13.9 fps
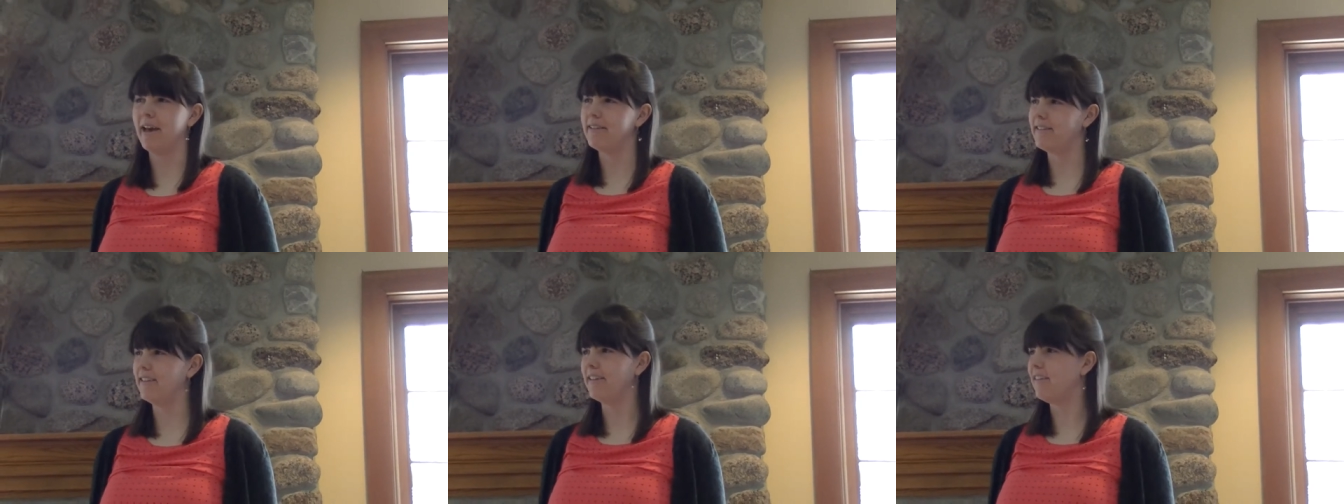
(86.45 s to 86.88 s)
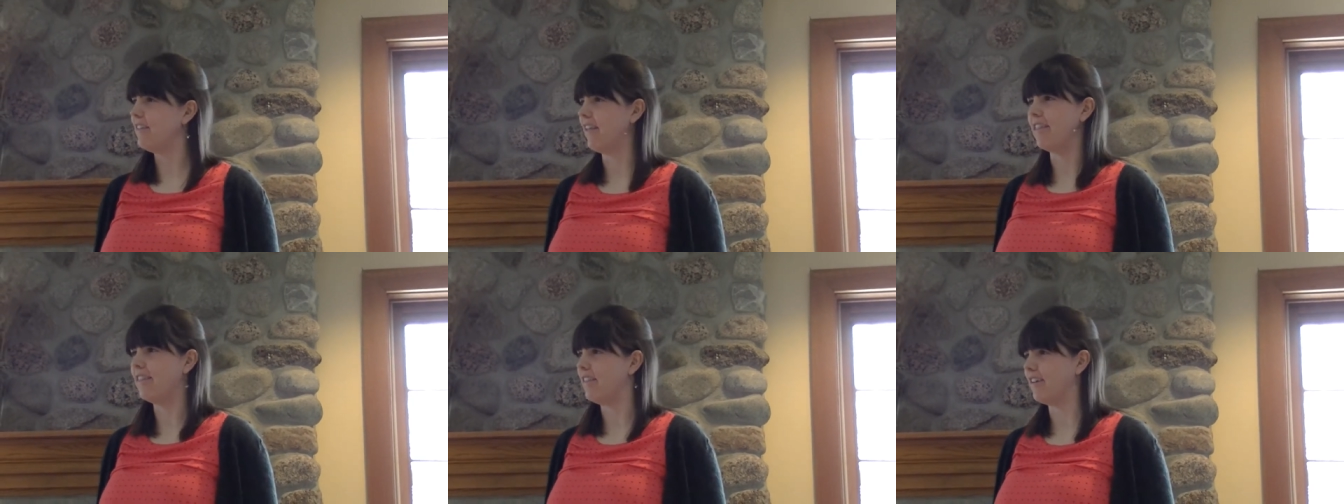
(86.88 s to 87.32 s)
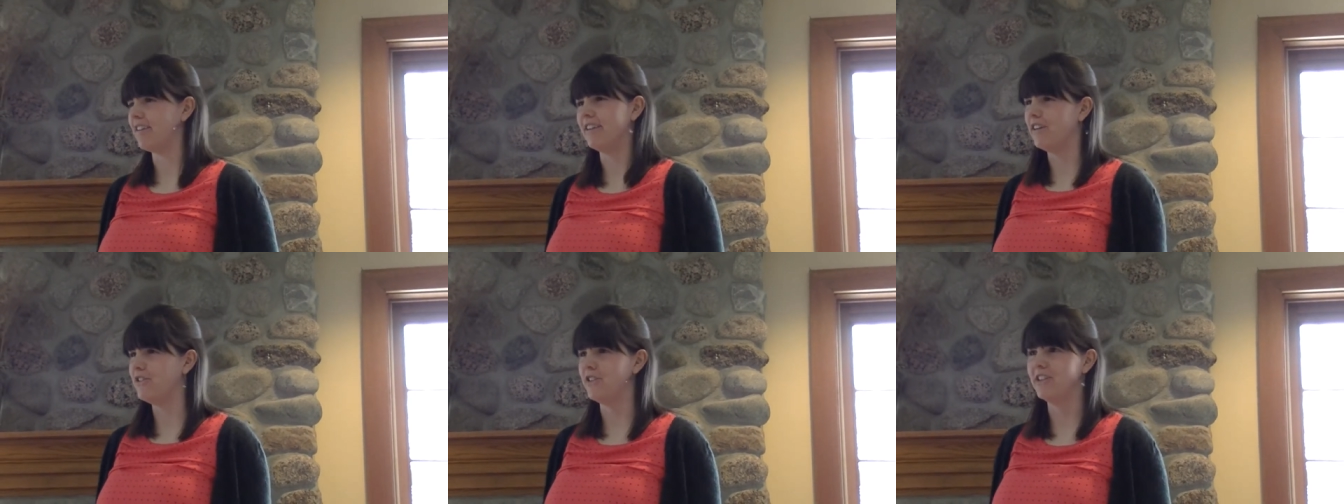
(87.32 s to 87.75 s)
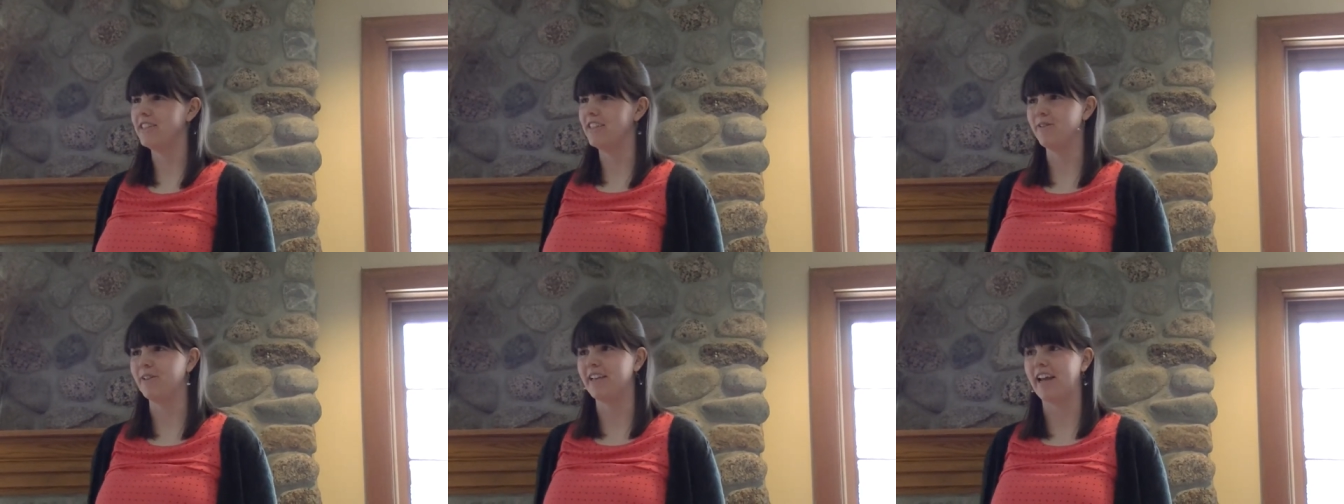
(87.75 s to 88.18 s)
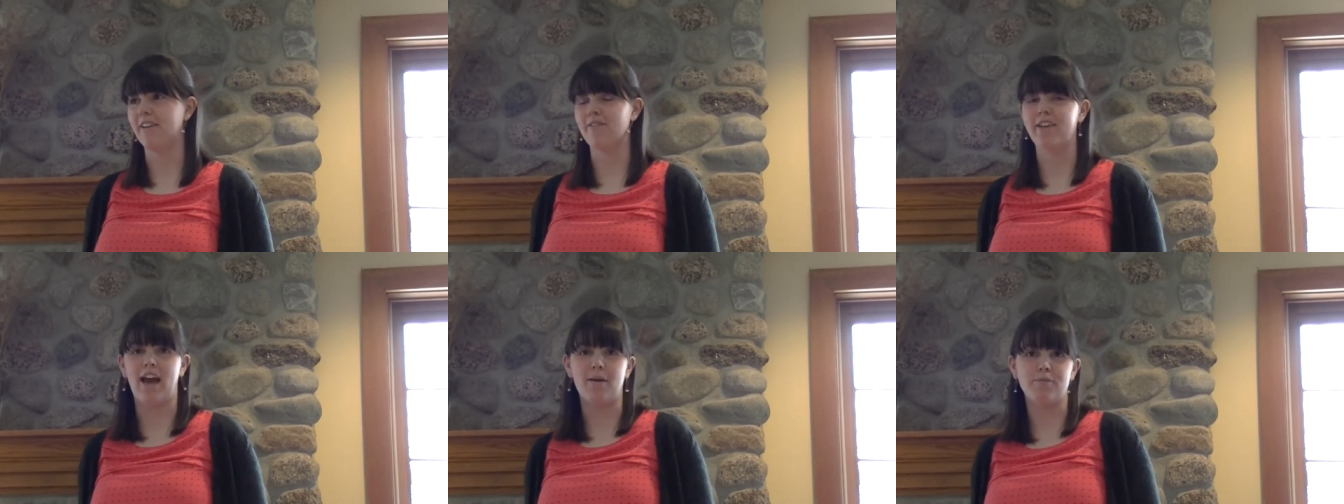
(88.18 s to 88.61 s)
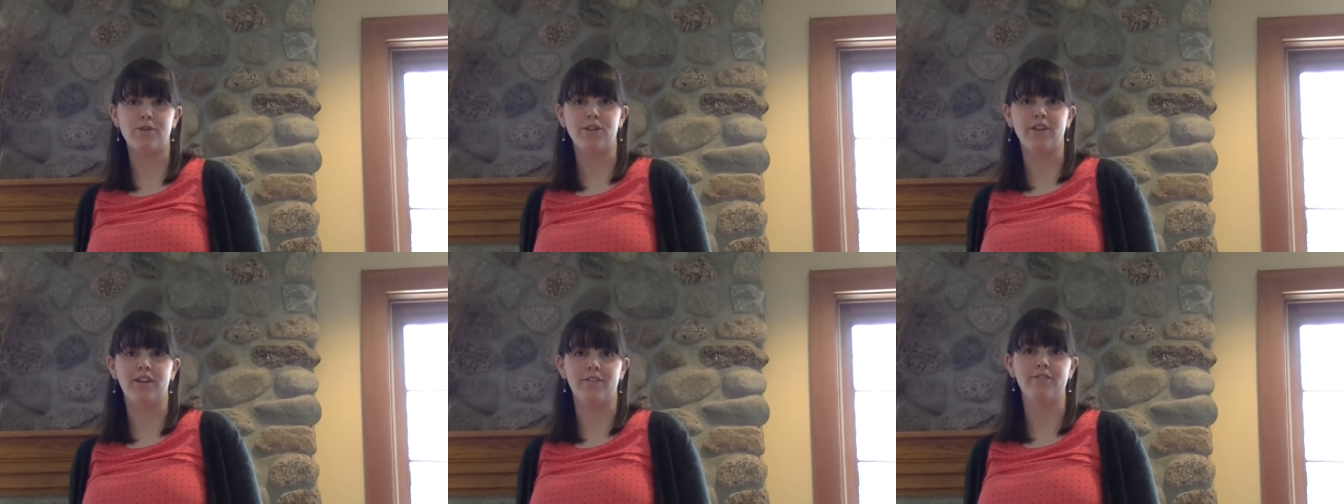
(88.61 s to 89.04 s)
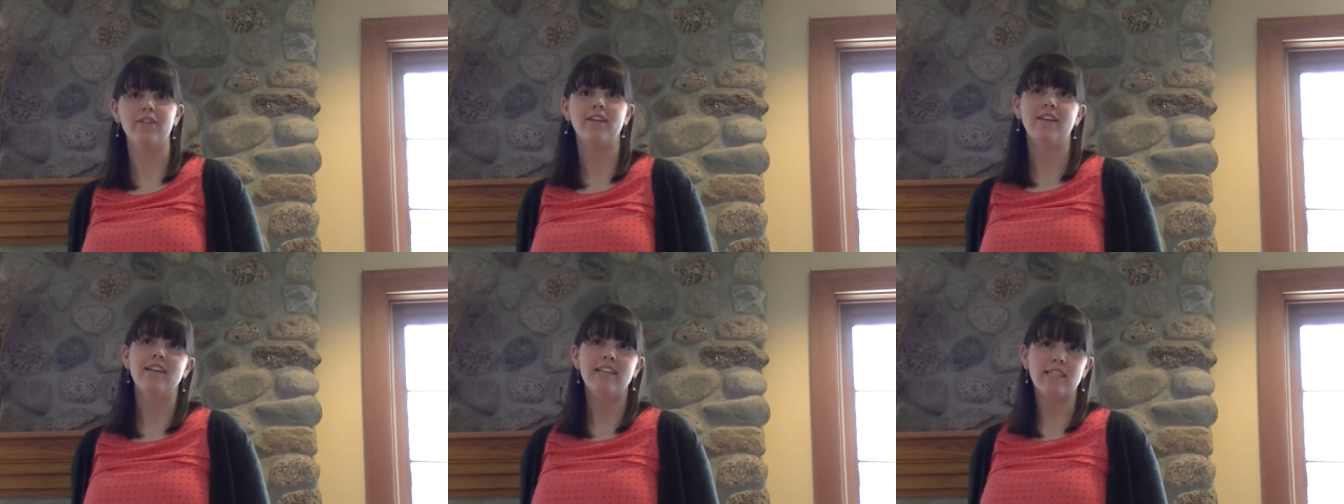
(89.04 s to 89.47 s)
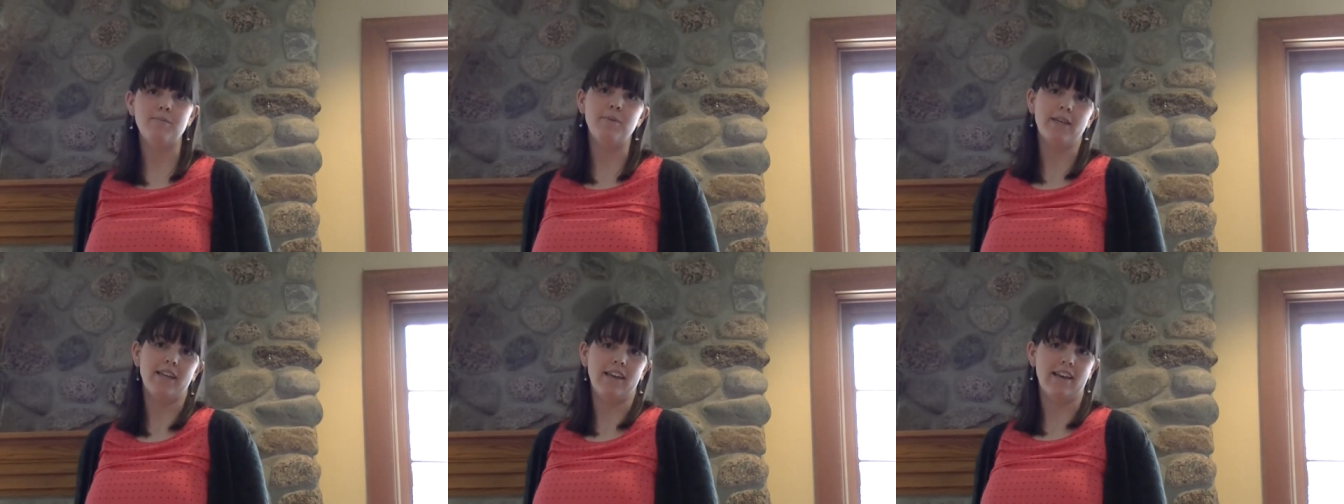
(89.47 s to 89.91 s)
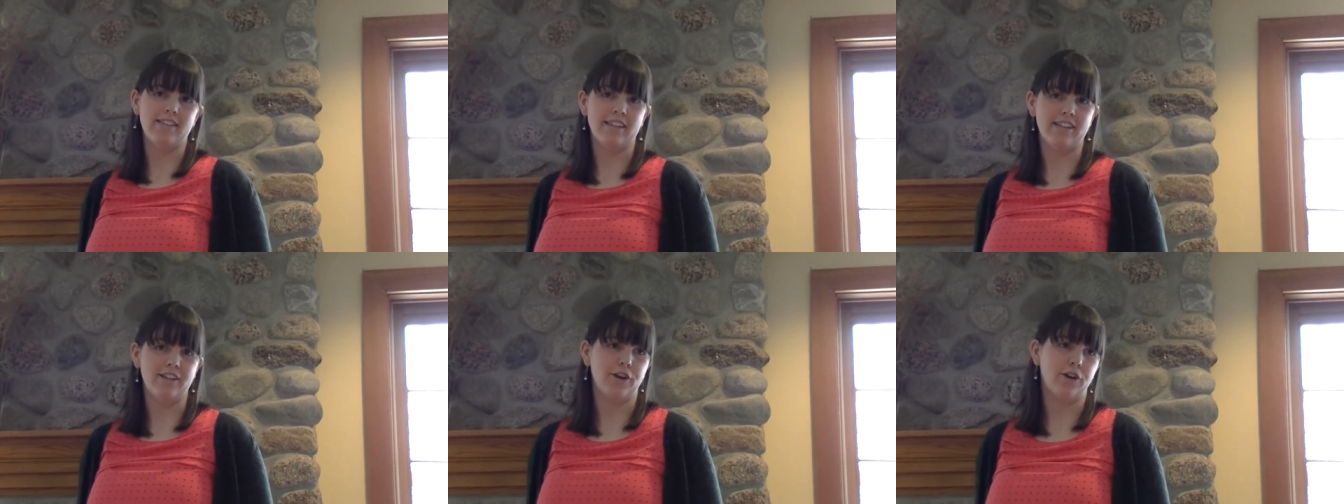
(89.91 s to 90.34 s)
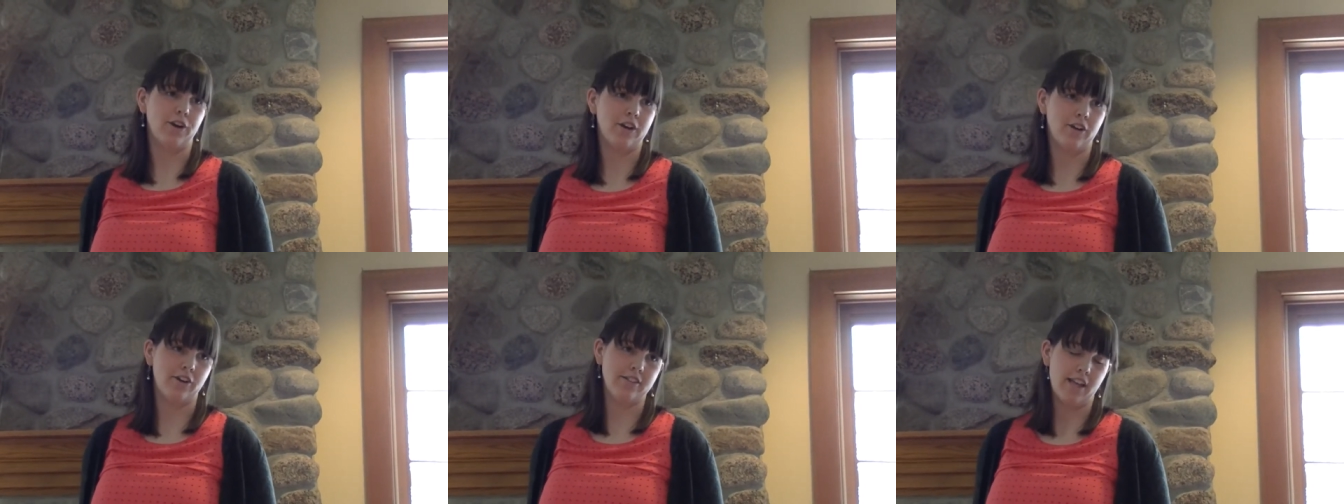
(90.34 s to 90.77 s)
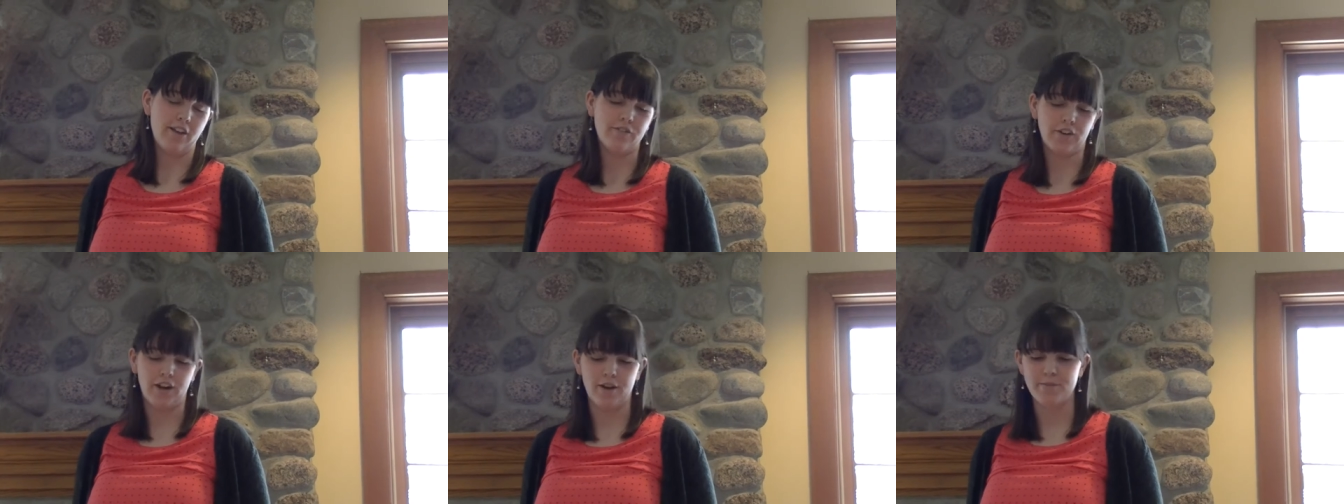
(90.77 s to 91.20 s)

guessing that the clinician didn't really have the option of speaking Icelandic herself